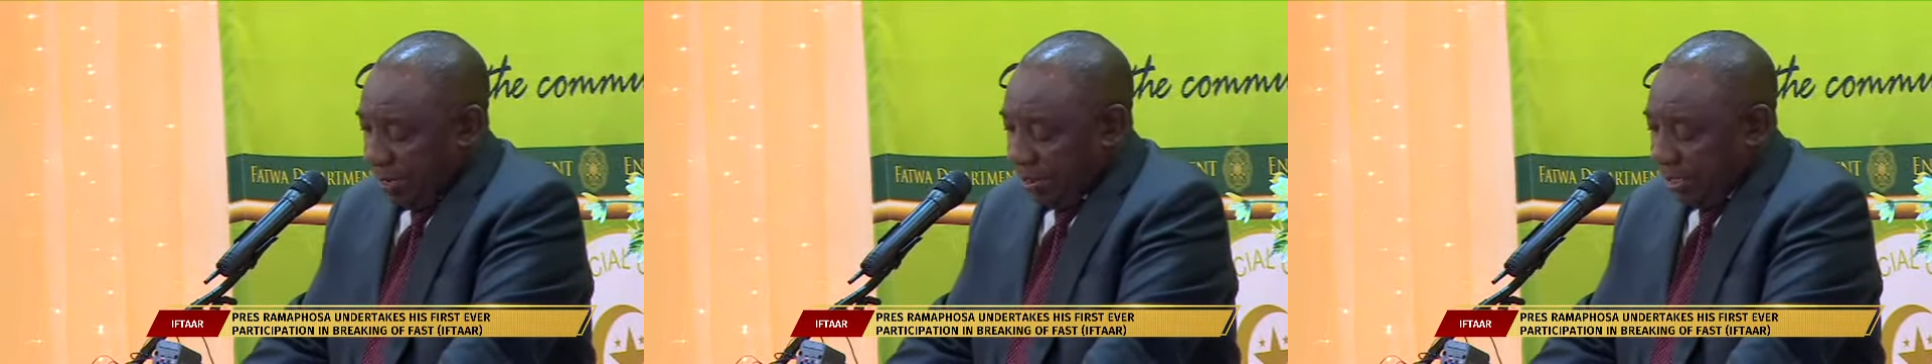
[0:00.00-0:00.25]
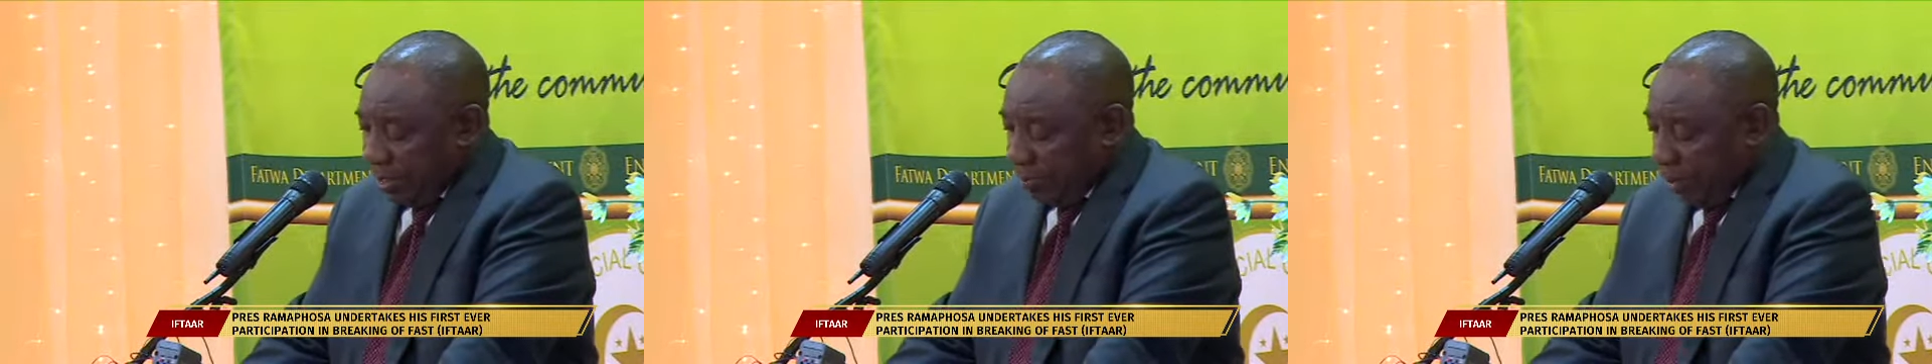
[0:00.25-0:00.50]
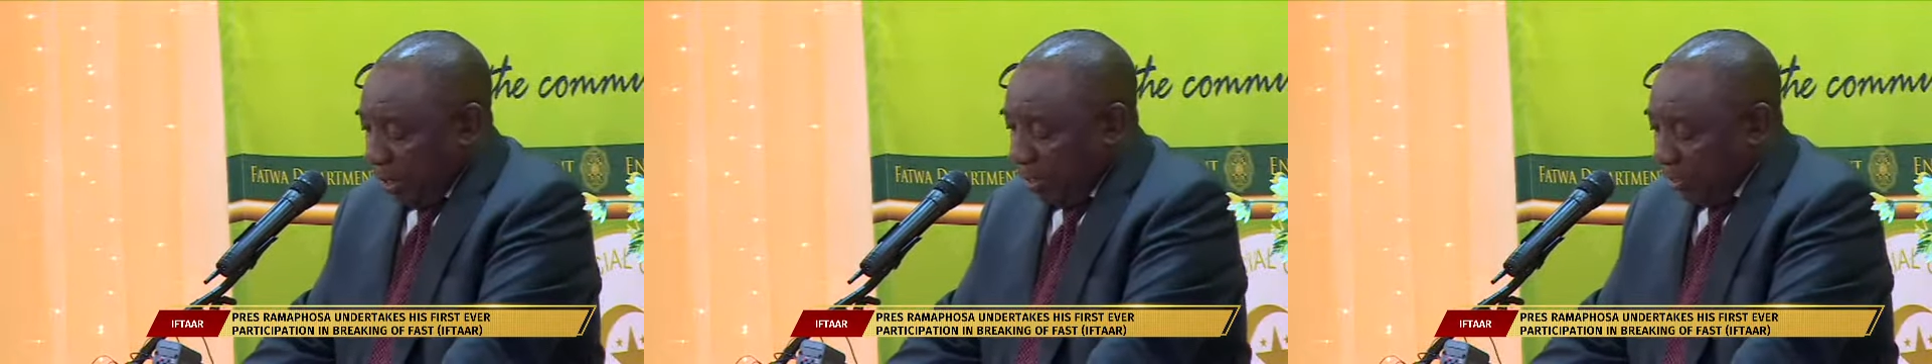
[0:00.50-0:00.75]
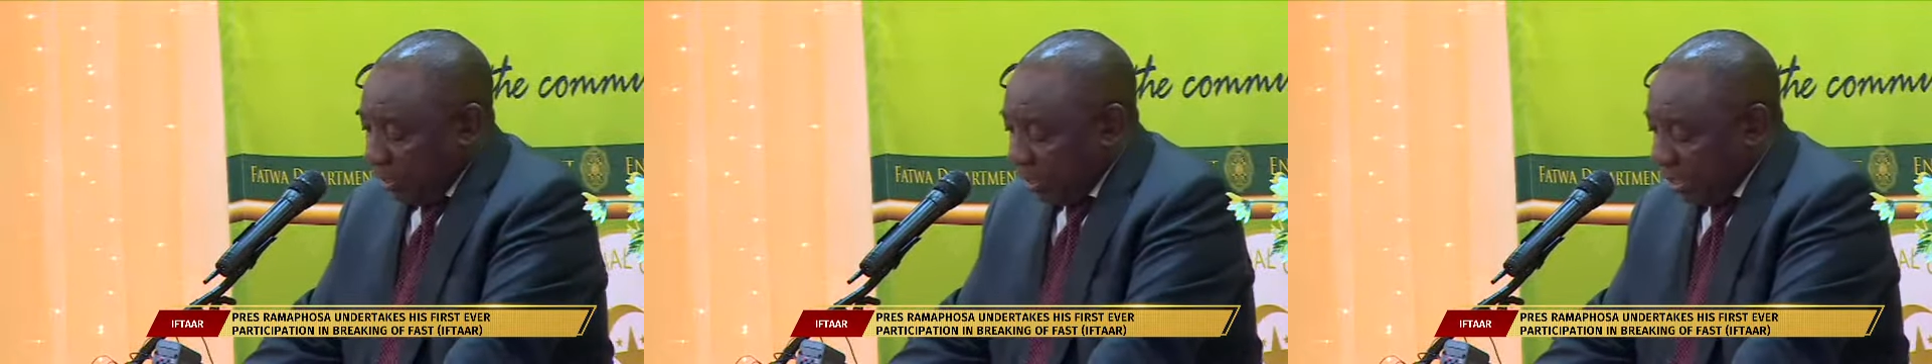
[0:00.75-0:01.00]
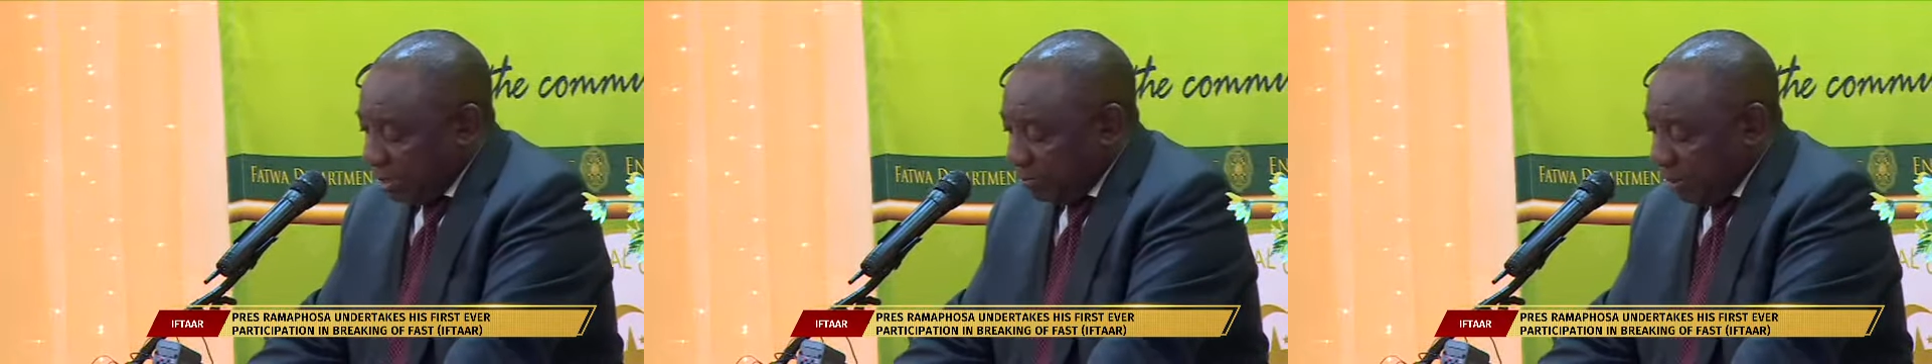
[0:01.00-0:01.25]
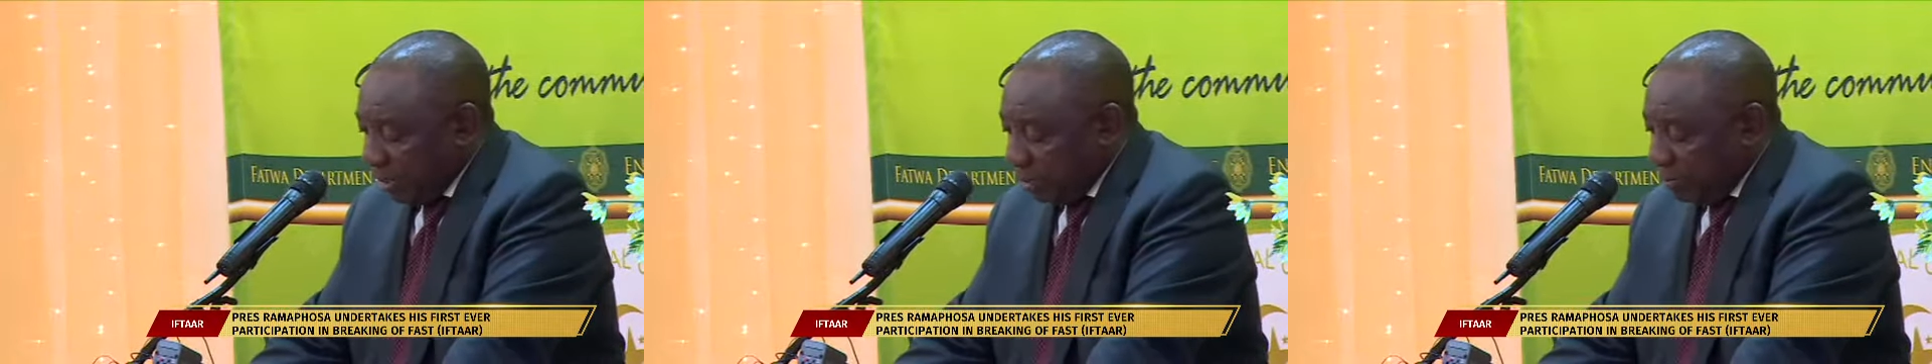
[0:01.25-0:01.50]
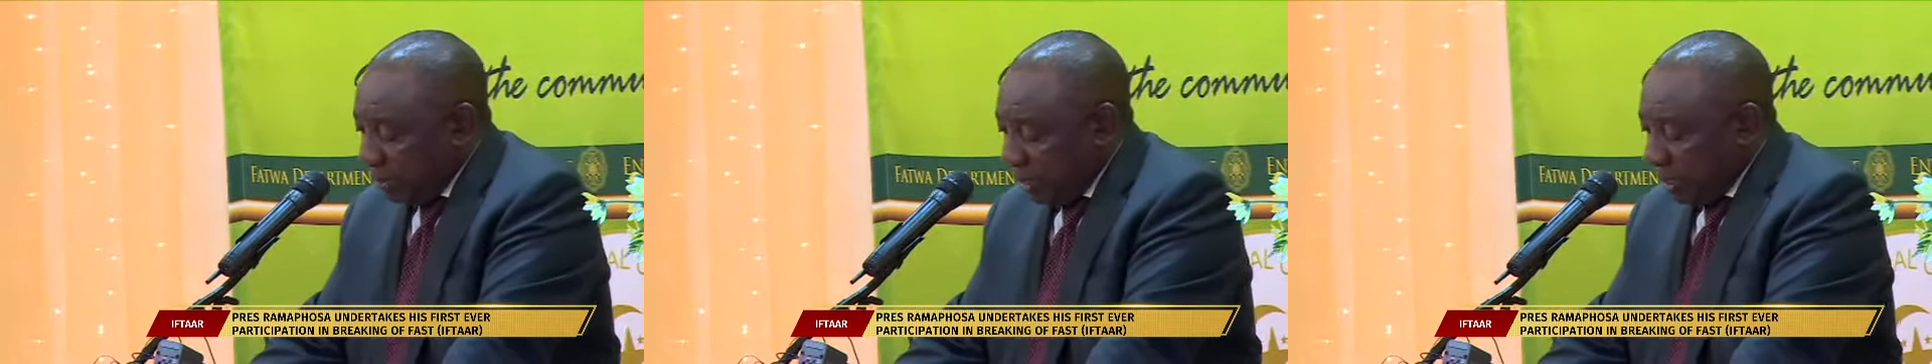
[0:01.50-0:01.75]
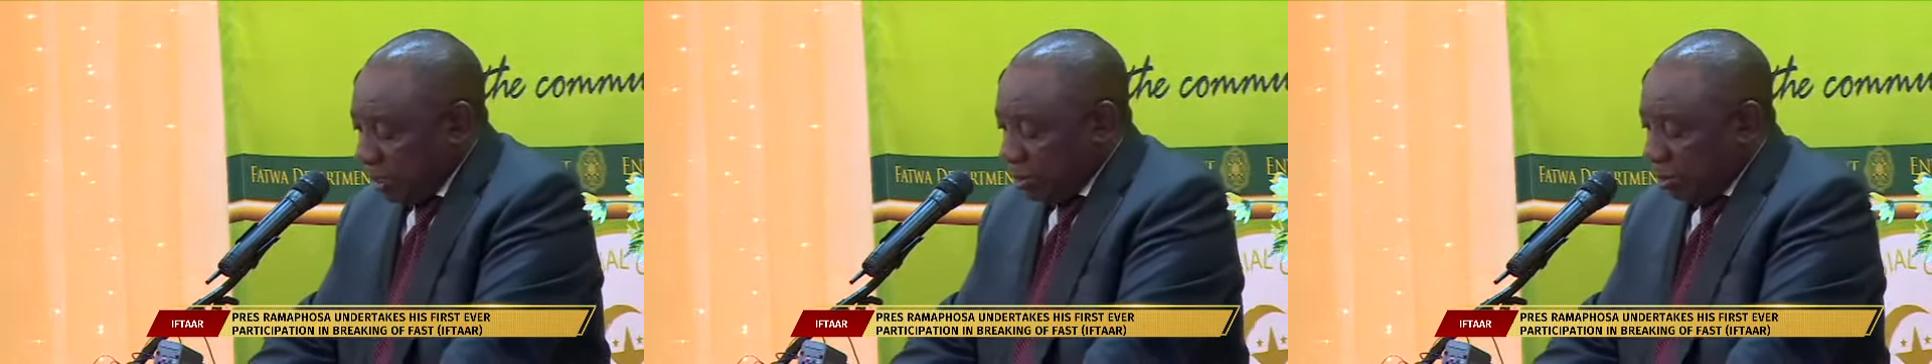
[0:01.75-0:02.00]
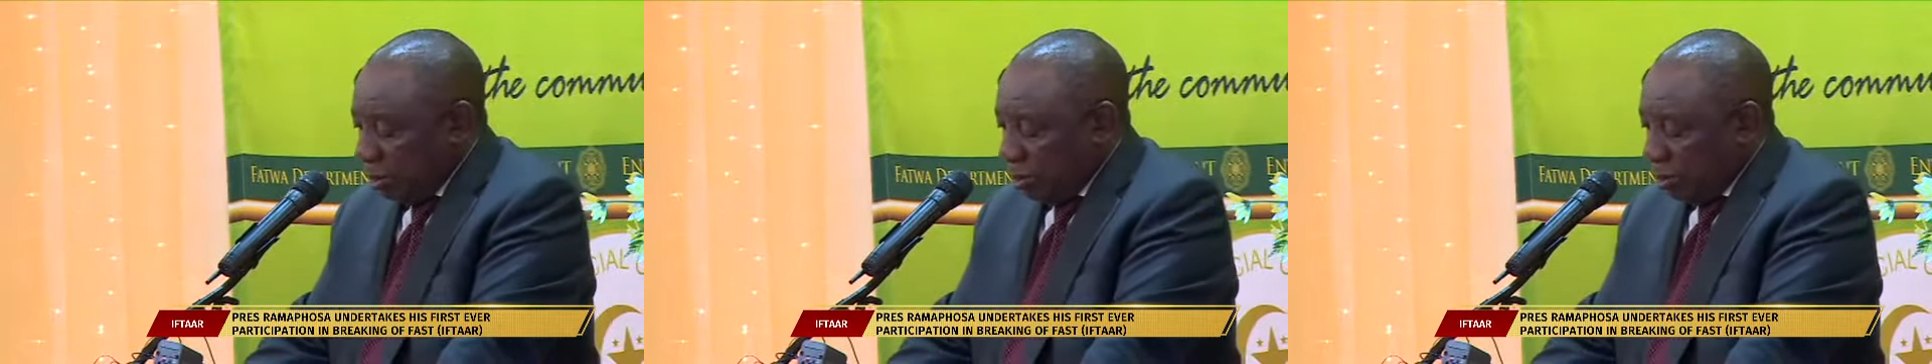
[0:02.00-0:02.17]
These priorities must build